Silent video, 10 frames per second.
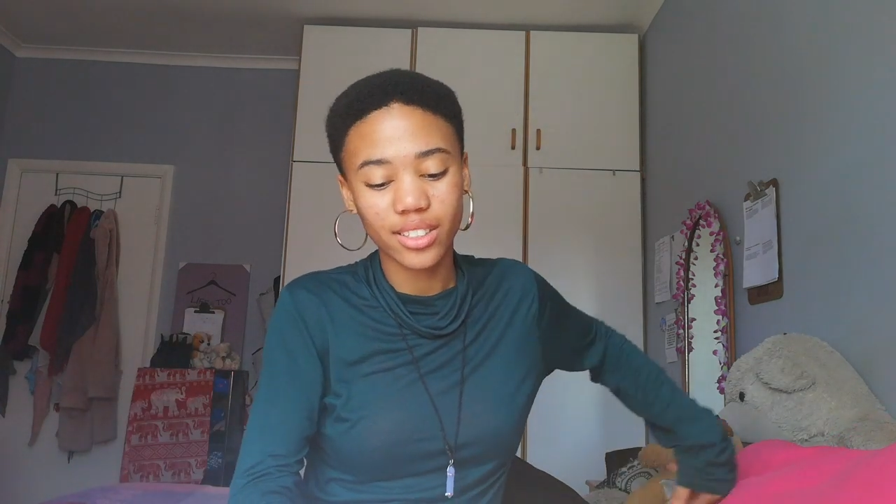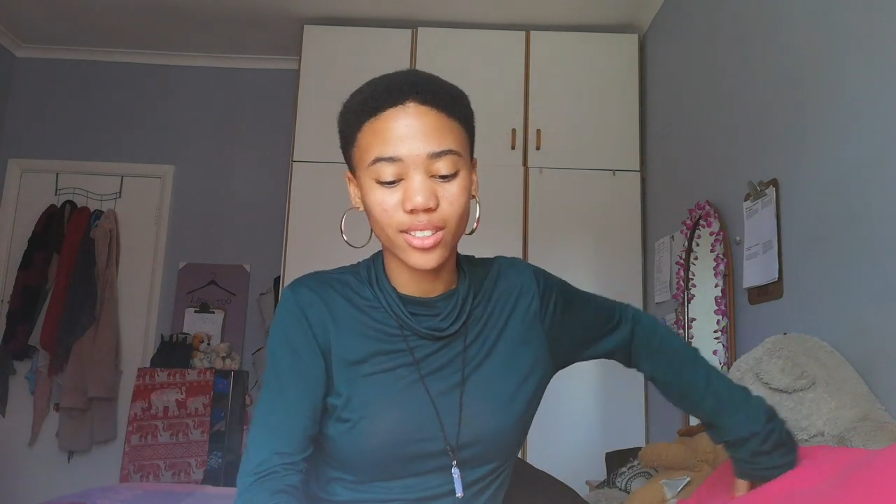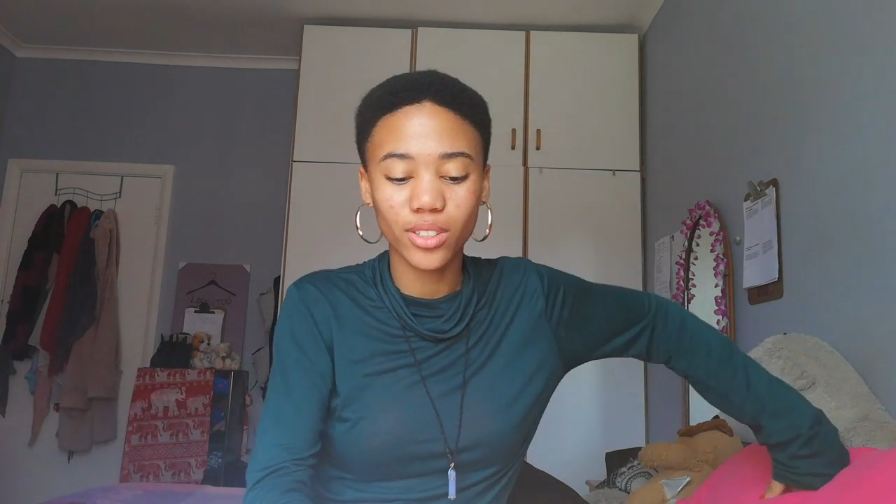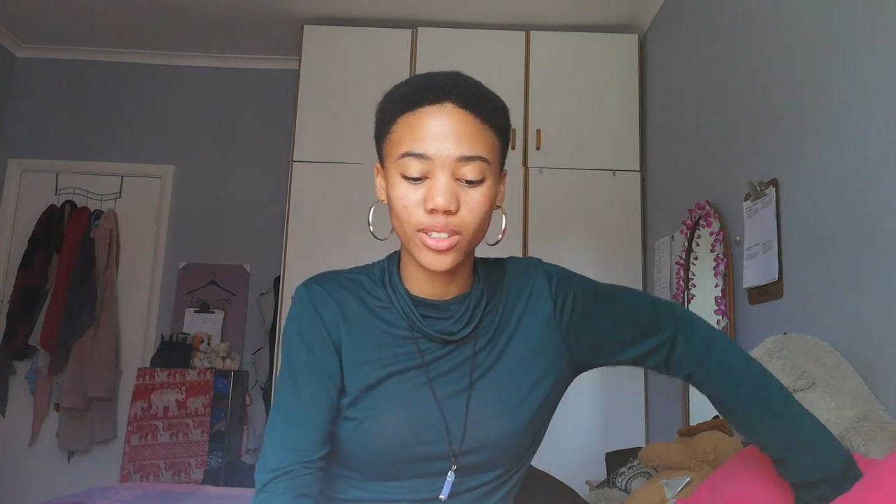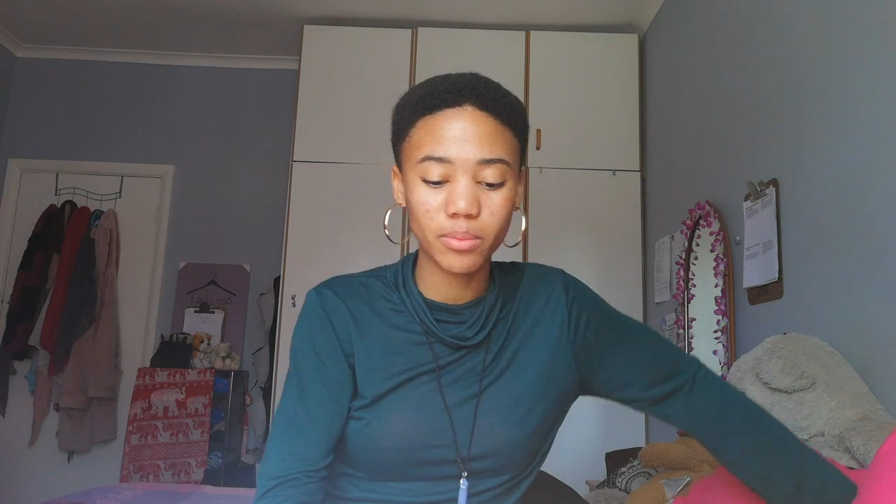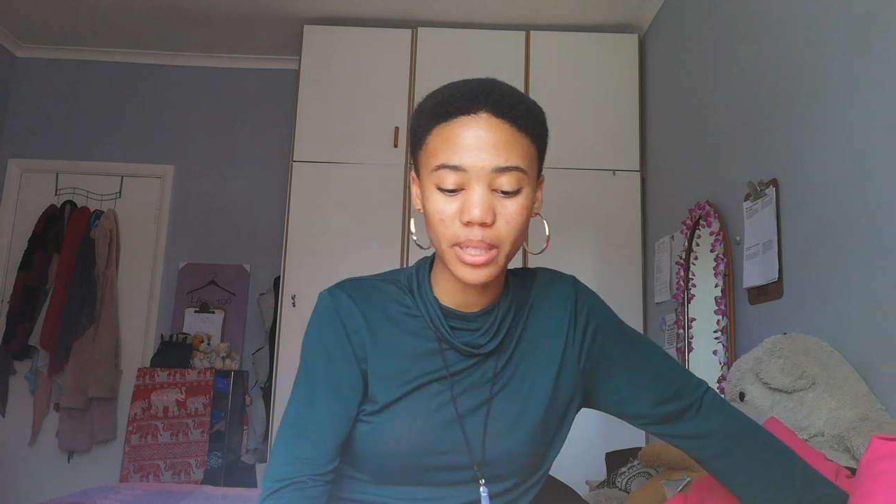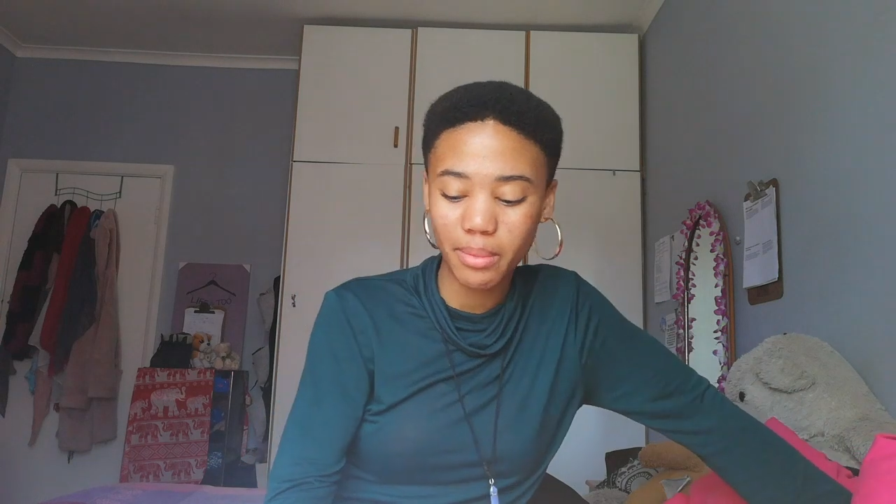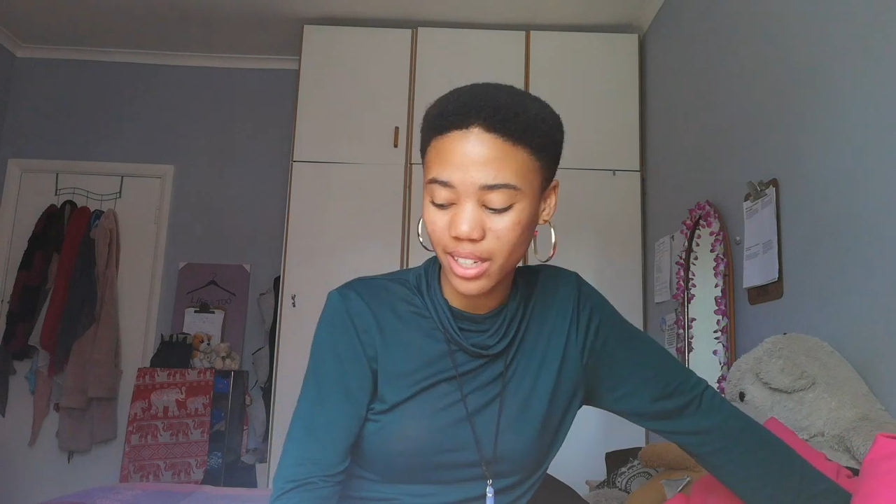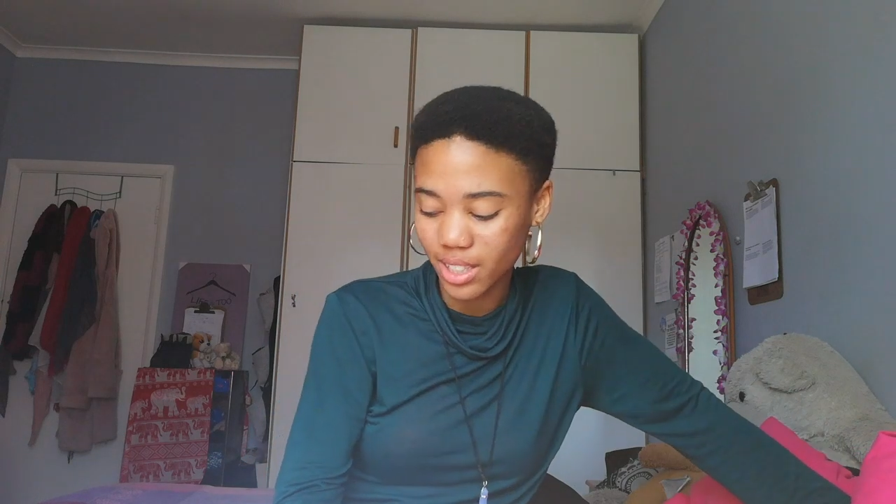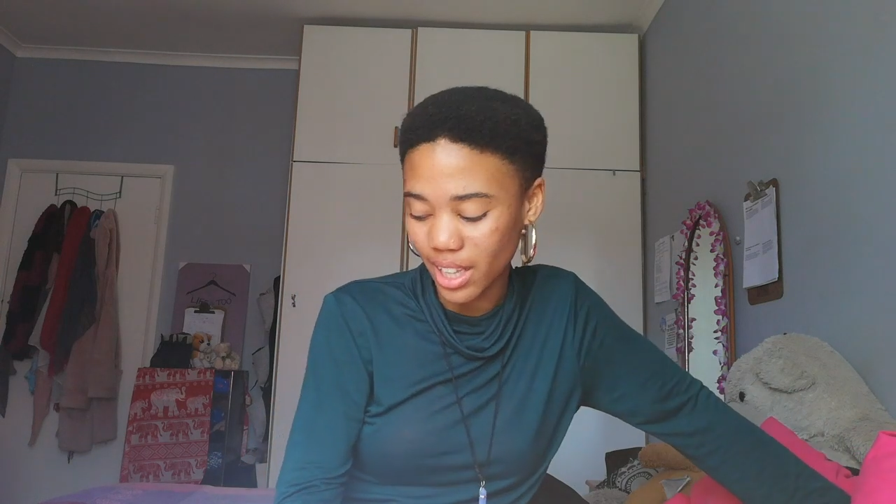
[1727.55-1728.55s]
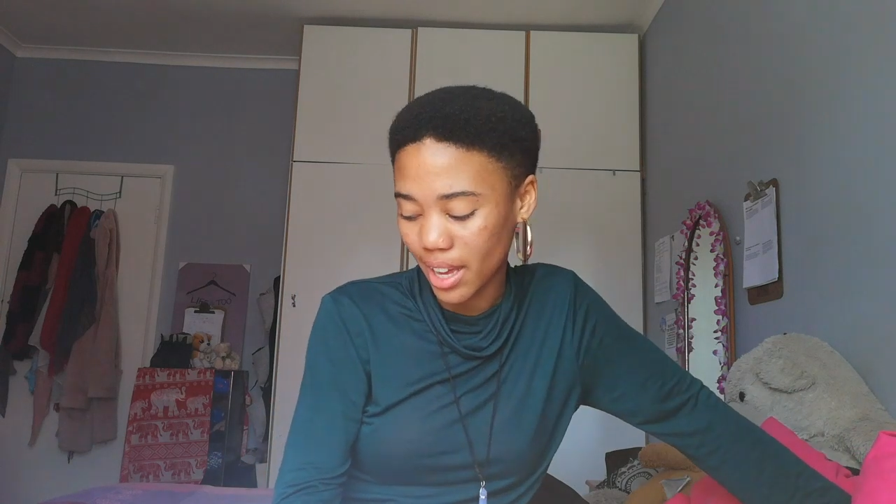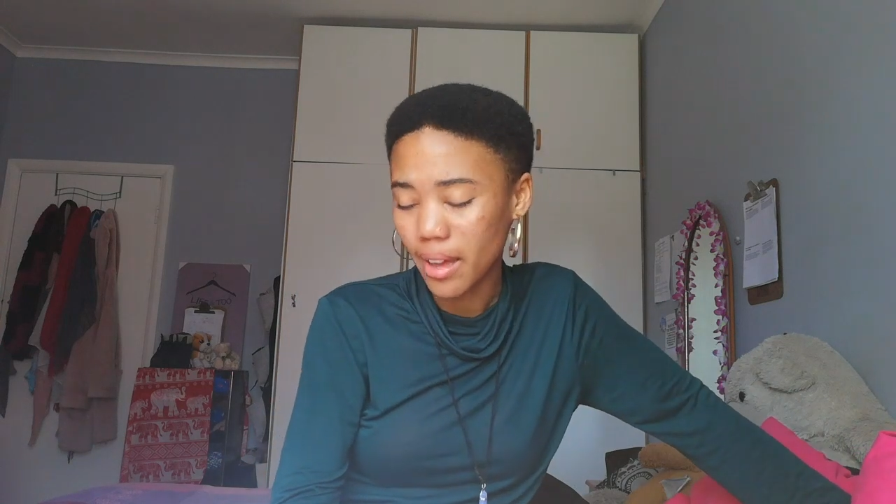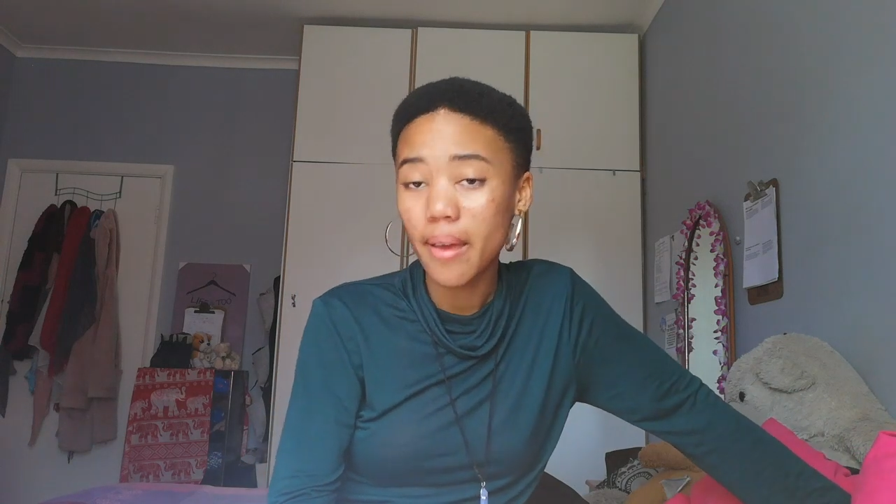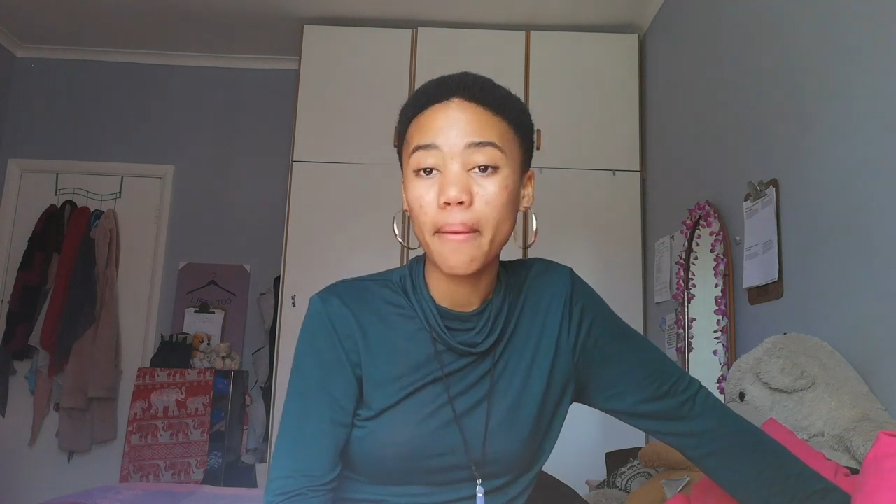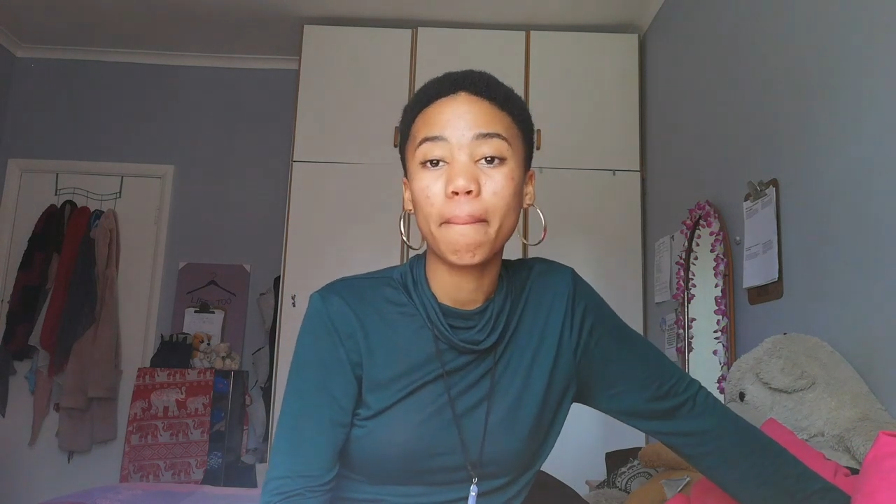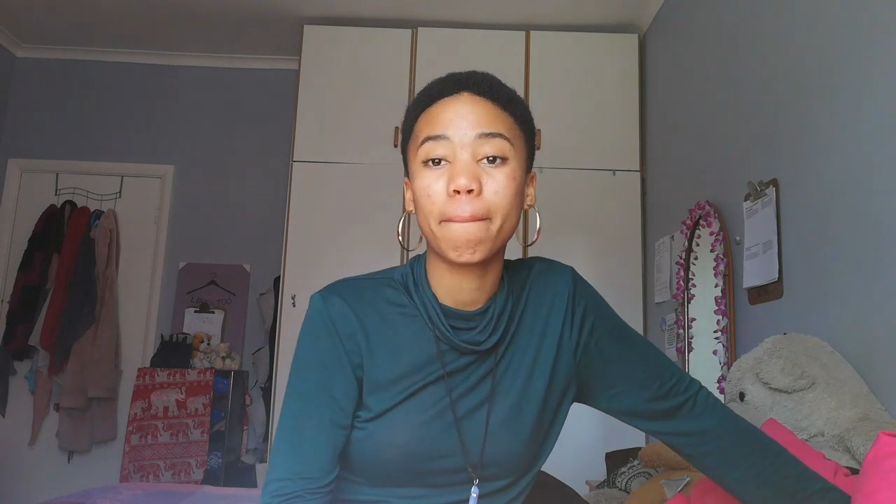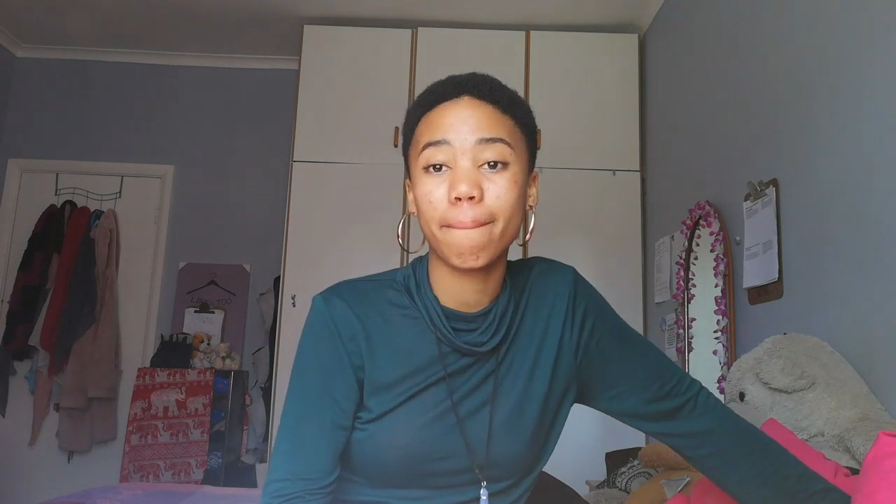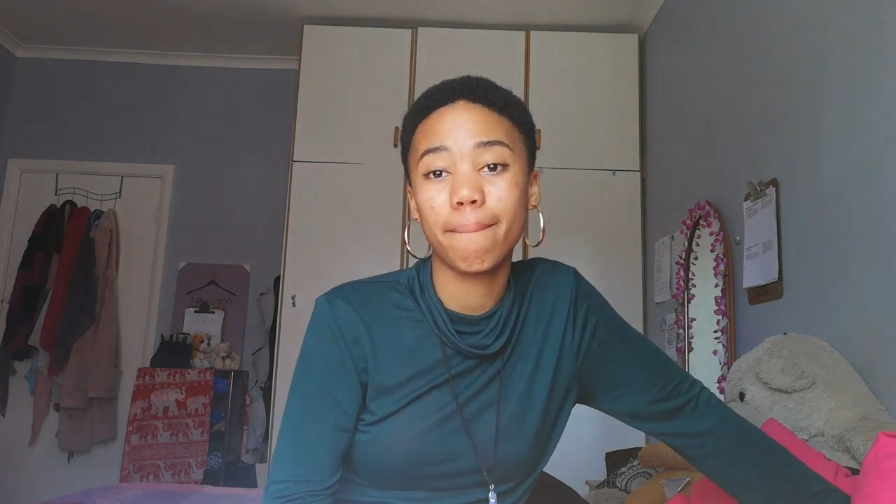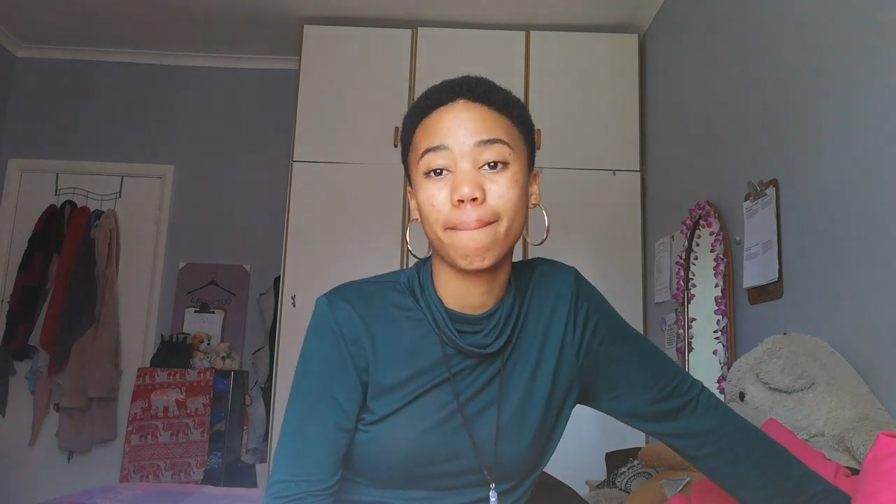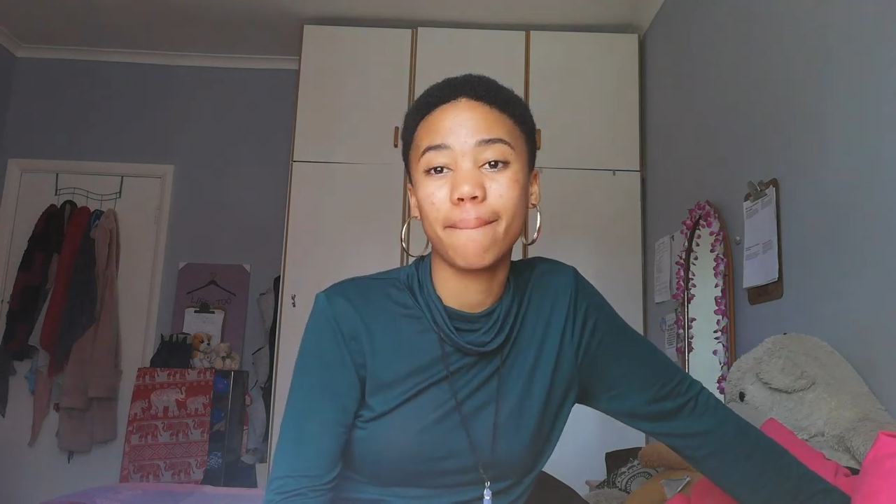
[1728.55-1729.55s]
Like you know, don't pay mind to that.
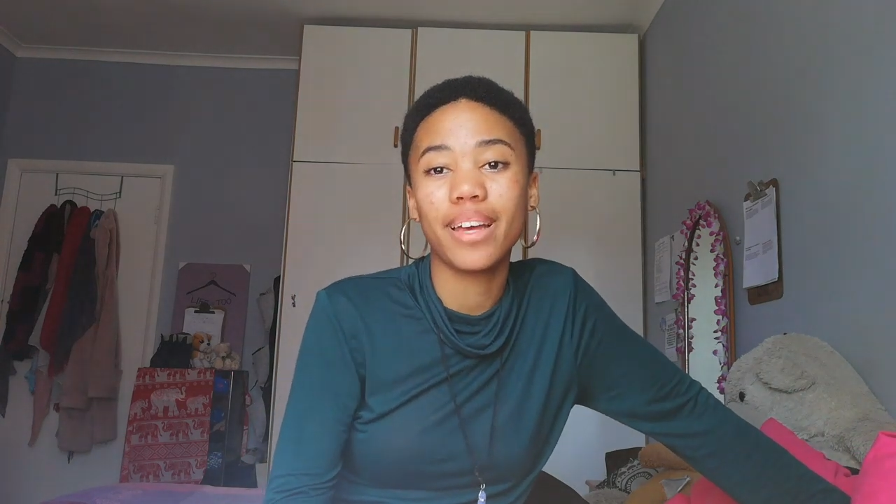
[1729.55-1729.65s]
Mm.